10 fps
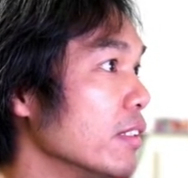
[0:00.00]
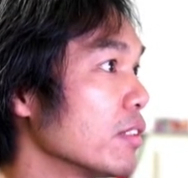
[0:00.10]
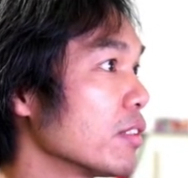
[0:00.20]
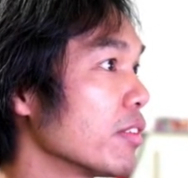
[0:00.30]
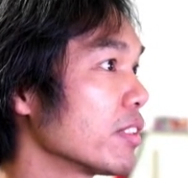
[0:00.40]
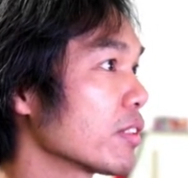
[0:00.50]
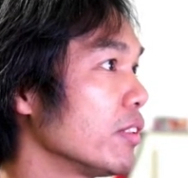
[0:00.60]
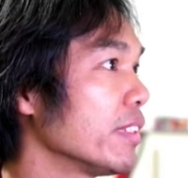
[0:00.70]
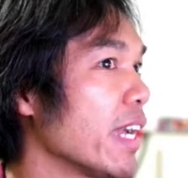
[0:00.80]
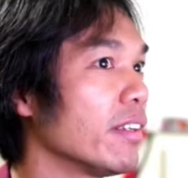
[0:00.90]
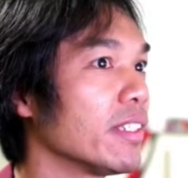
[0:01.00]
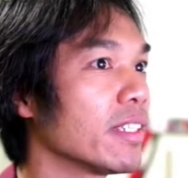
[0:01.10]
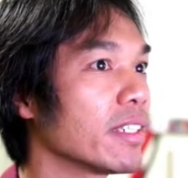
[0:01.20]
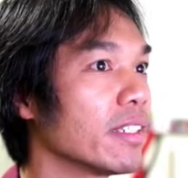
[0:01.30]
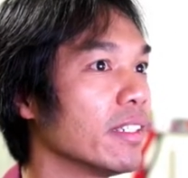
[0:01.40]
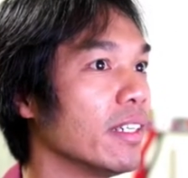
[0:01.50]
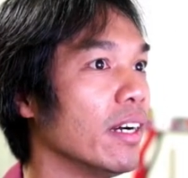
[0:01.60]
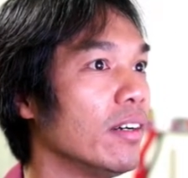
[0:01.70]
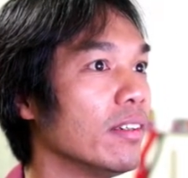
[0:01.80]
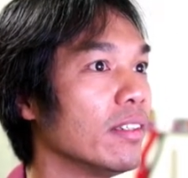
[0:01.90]
So if I scroll down here,
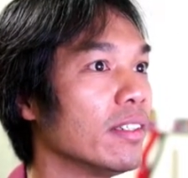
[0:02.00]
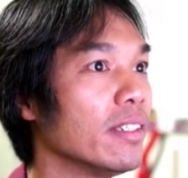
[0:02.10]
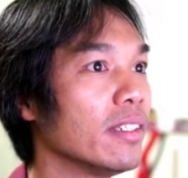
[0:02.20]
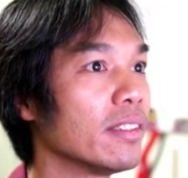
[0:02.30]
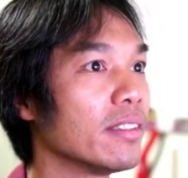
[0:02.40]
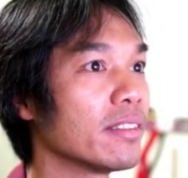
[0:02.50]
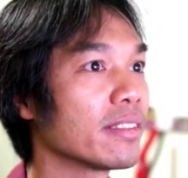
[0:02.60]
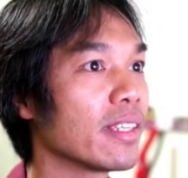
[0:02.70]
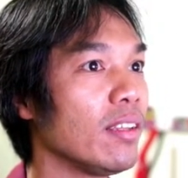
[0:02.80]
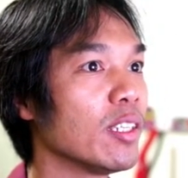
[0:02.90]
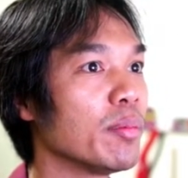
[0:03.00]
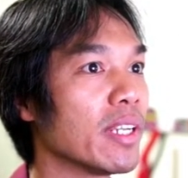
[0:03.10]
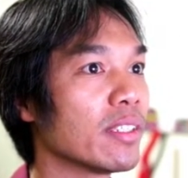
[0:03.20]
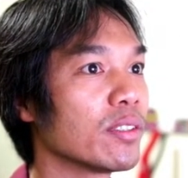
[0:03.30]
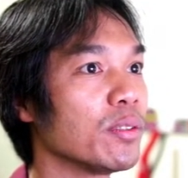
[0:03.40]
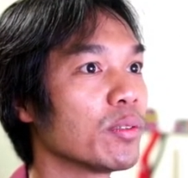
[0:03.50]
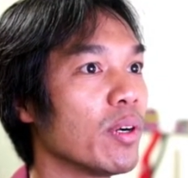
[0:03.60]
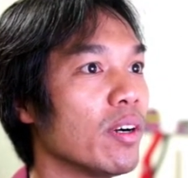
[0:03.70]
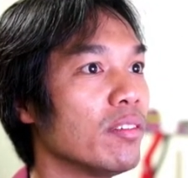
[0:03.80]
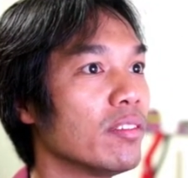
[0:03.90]
oh, there's a sell limit at
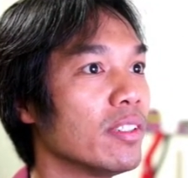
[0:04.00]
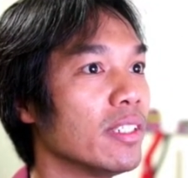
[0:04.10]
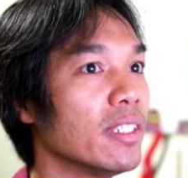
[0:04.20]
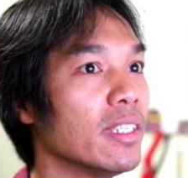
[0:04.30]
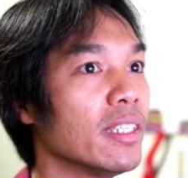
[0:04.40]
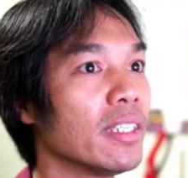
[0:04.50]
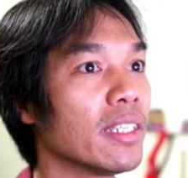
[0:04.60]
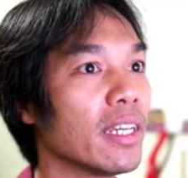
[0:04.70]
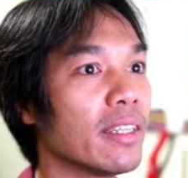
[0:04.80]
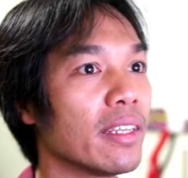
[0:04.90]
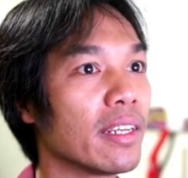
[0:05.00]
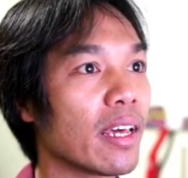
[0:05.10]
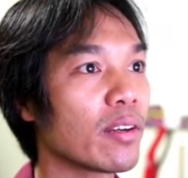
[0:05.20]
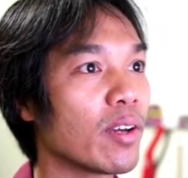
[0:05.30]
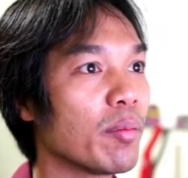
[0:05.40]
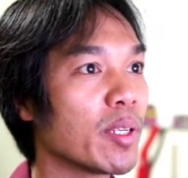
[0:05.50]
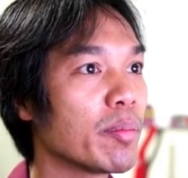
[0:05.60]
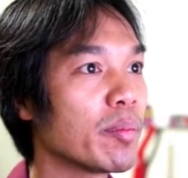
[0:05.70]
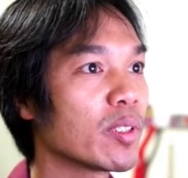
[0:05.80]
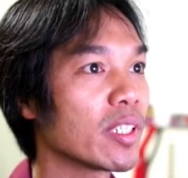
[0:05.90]
212. And then I don't know how many
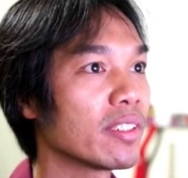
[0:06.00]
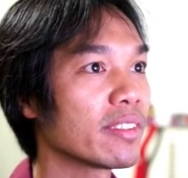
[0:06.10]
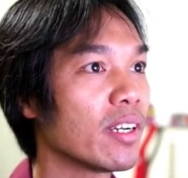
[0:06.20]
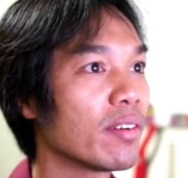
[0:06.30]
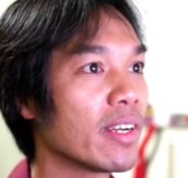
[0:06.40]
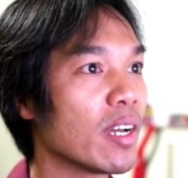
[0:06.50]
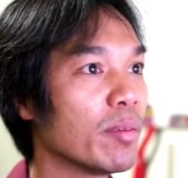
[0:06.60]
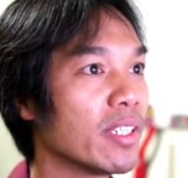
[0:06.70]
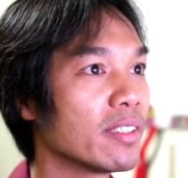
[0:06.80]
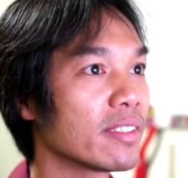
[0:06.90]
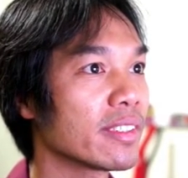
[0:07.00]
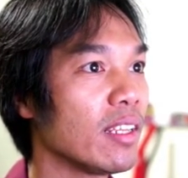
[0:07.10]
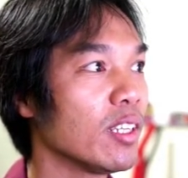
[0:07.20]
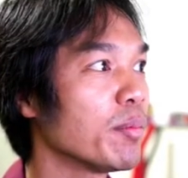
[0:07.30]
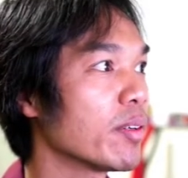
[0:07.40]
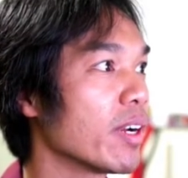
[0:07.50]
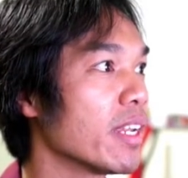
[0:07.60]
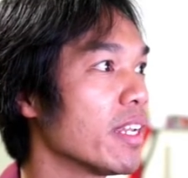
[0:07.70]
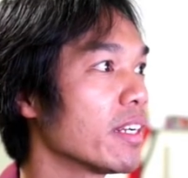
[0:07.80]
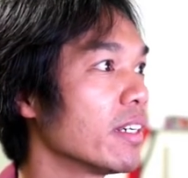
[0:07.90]
people are trying to sell right now, but here's a sell limit
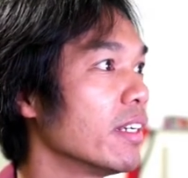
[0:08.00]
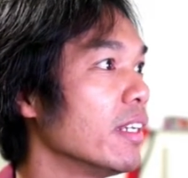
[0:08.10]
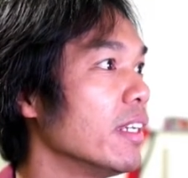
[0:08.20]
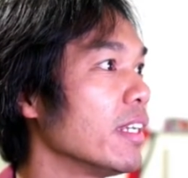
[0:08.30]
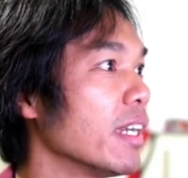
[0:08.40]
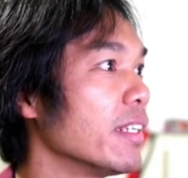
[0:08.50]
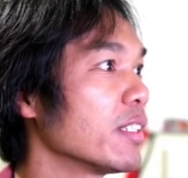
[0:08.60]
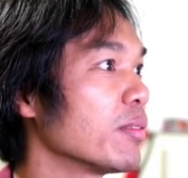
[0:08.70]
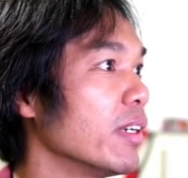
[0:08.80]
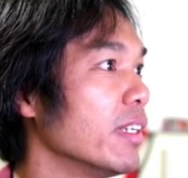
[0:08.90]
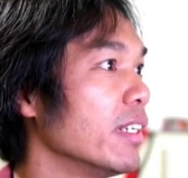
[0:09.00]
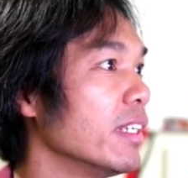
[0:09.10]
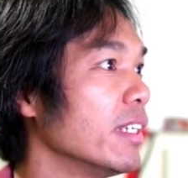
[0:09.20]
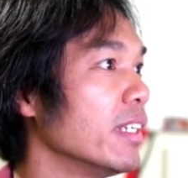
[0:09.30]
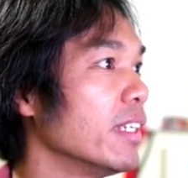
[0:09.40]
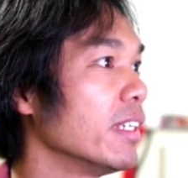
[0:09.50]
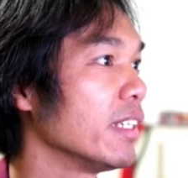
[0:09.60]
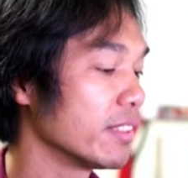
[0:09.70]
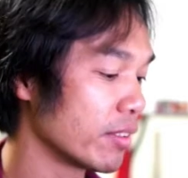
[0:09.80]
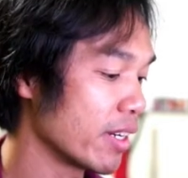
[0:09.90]
right here. And this one
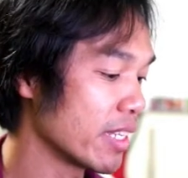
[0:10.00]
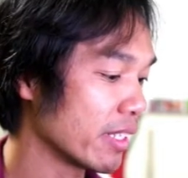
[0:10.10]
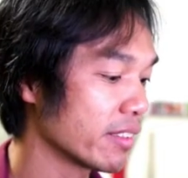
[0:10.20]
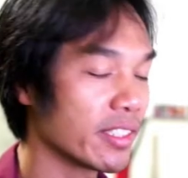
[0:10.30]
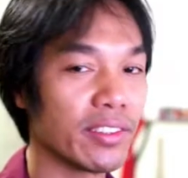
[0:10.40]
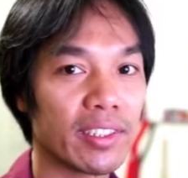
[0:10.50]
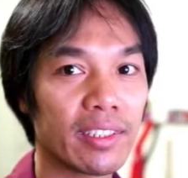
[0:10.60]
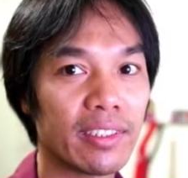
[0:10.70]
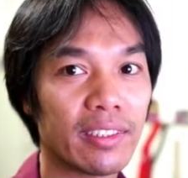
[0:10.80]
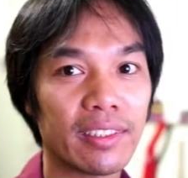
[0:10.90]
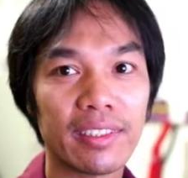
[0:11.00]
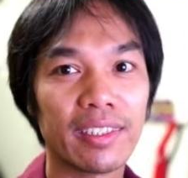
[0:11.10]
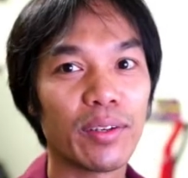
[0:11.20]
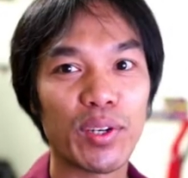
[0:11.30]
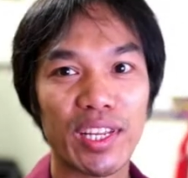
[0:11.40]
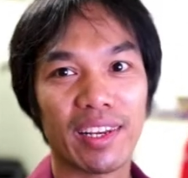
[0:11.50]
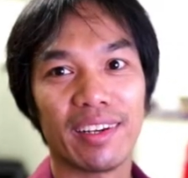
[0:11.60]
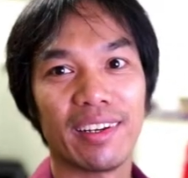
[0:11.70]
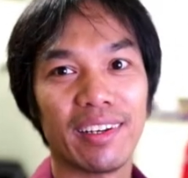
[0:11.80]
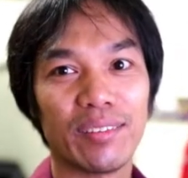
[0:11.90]
is already executed. We're
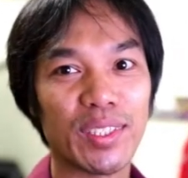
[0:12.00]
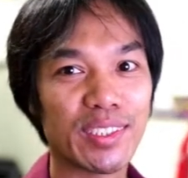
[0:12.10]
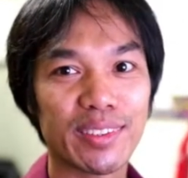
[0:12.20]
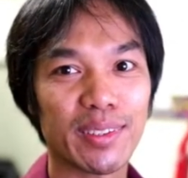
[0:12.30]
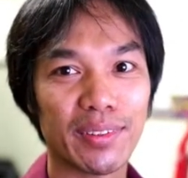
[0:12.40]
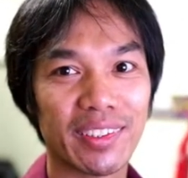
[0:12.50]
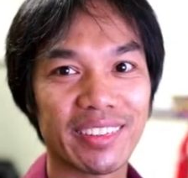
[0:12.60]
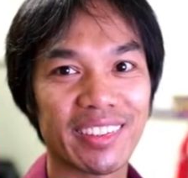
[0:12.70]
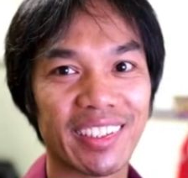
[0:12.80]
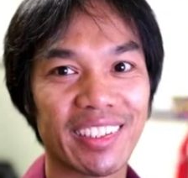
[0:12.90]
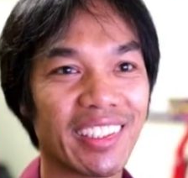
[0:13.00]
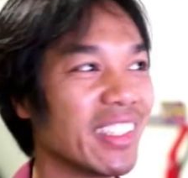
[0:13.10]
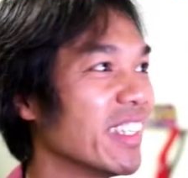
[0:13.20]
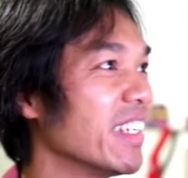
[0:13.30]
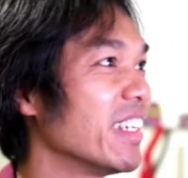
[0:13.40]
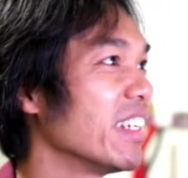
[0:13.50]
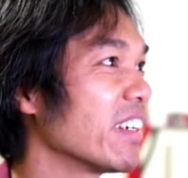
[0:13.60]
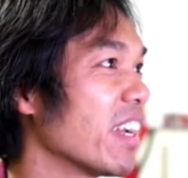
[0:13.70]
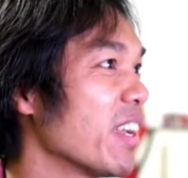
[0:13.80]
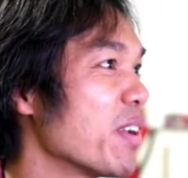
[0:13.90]
done. We just sold this thing,
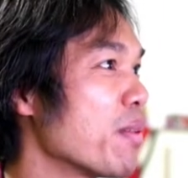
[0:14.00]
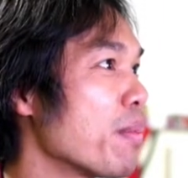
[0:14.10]
okay?